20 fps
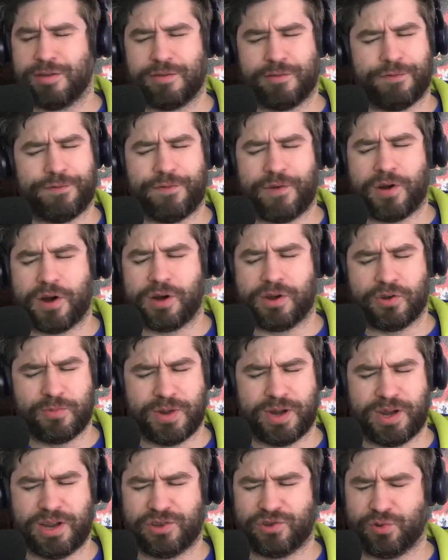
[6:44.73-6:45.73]
far too
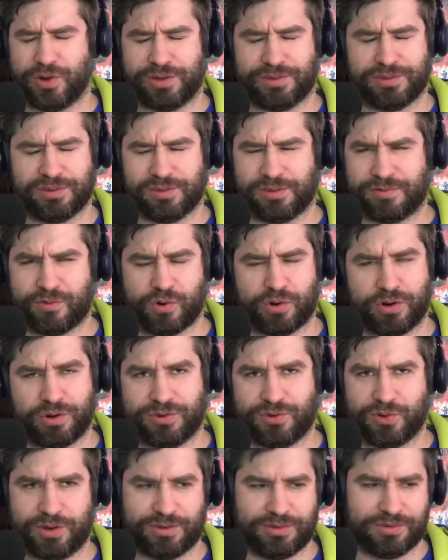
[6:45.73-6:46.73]
many choices. Of course,
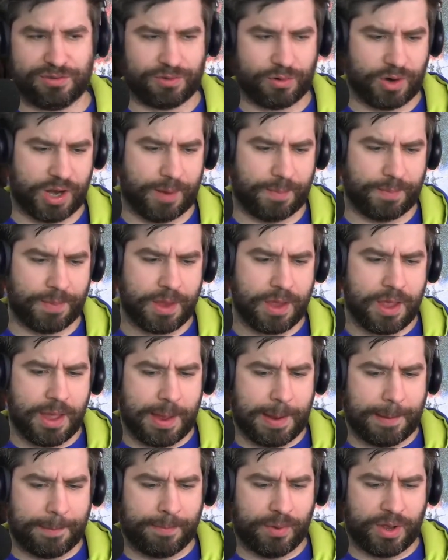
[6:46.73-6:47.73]
choice is great,
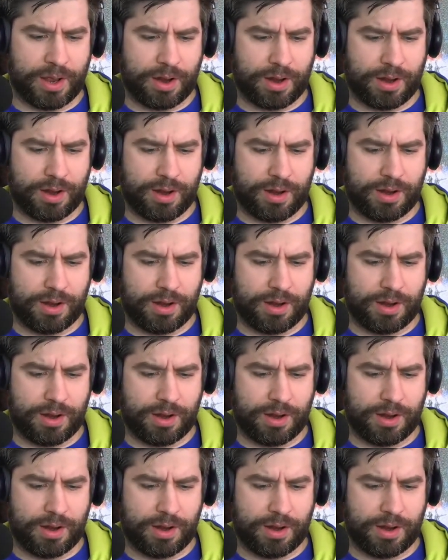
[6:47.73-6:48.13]
but